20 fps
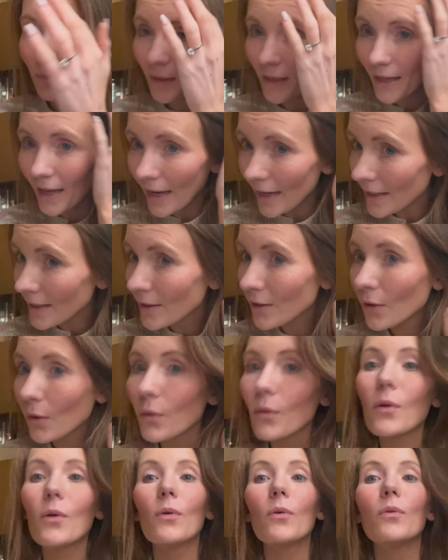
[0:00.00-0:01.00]
Like, I
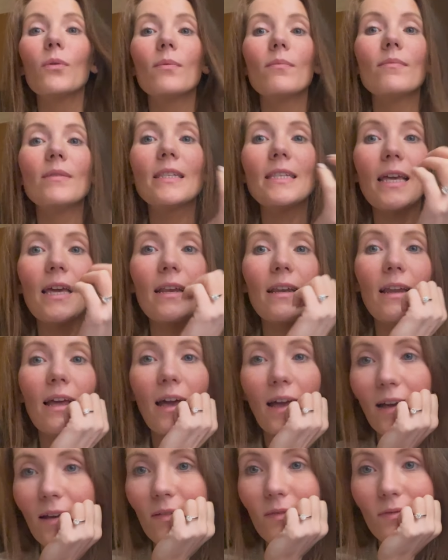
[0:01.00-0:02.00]
cannot go and sit and
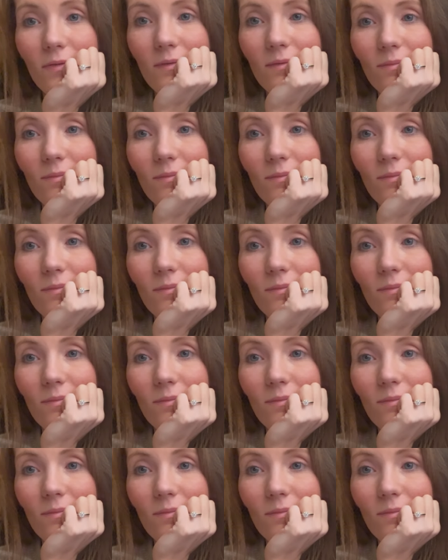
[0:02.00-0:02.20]
have.